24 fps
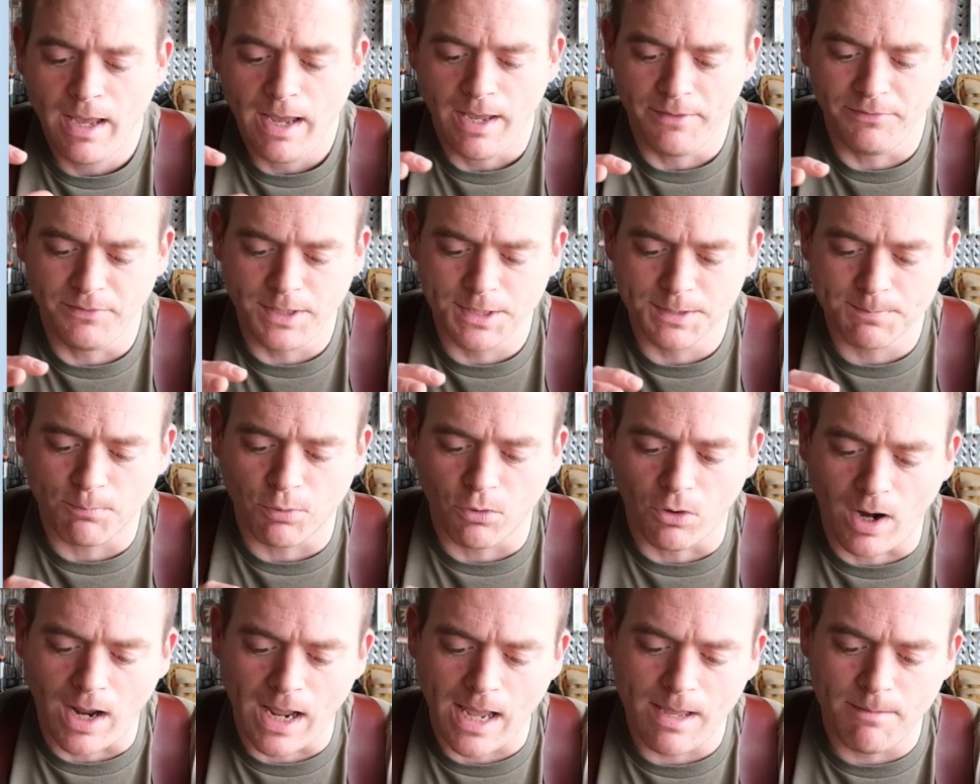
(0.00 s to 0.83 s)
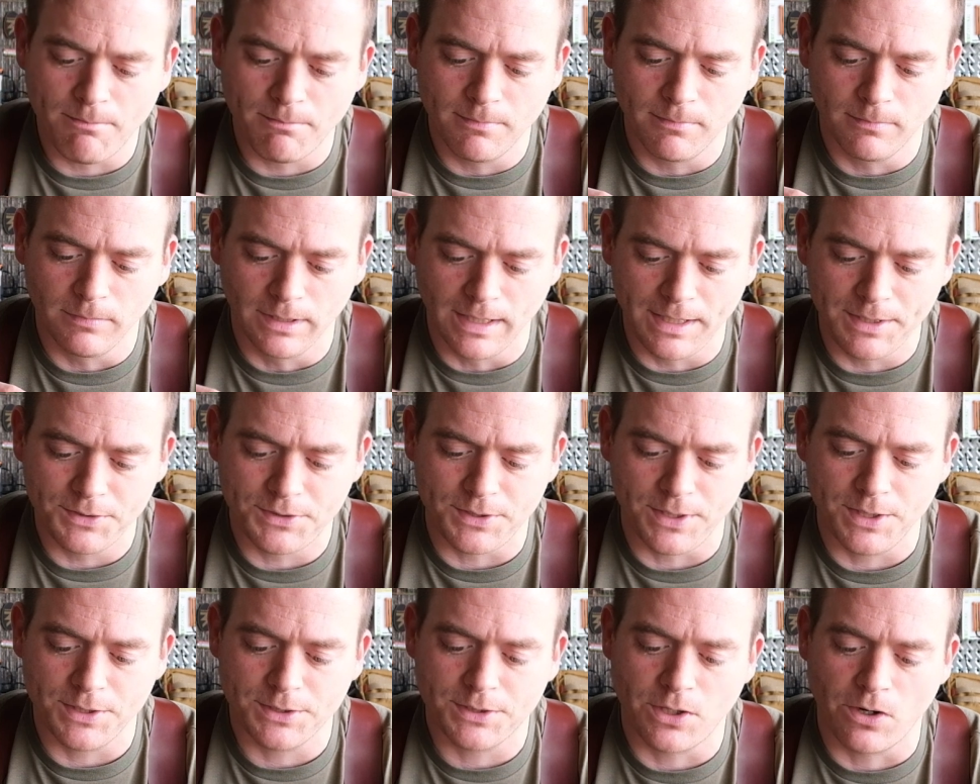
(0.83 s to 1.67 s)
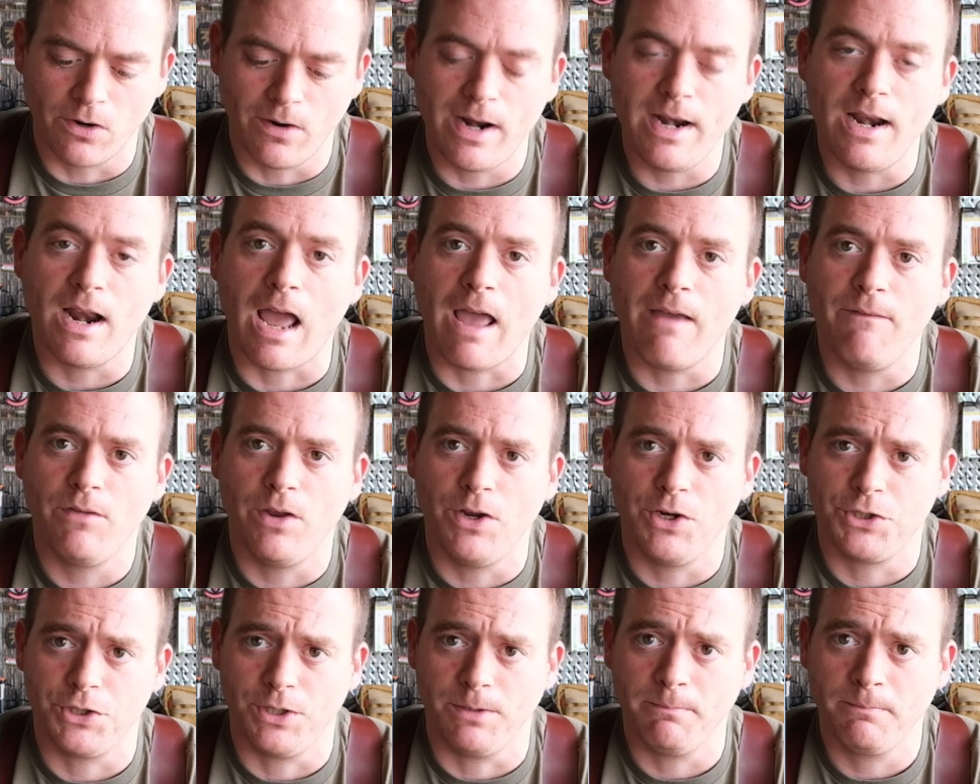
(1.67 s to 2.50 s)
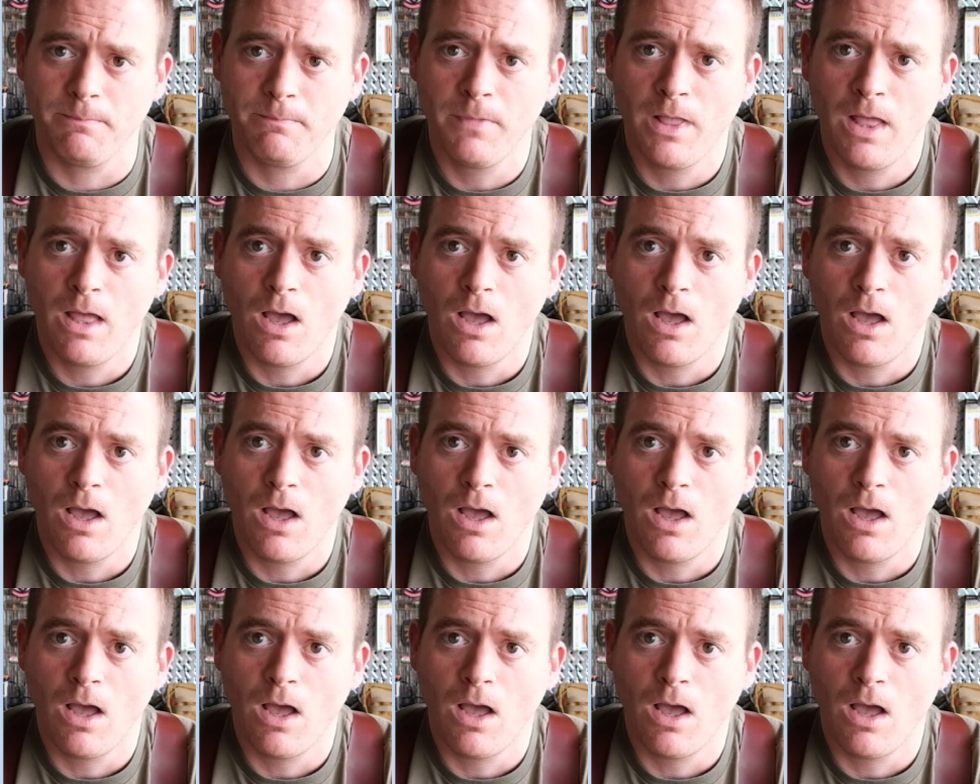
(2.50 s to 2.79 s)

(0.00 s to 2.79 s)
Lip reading: And these prime lenses that are in night vision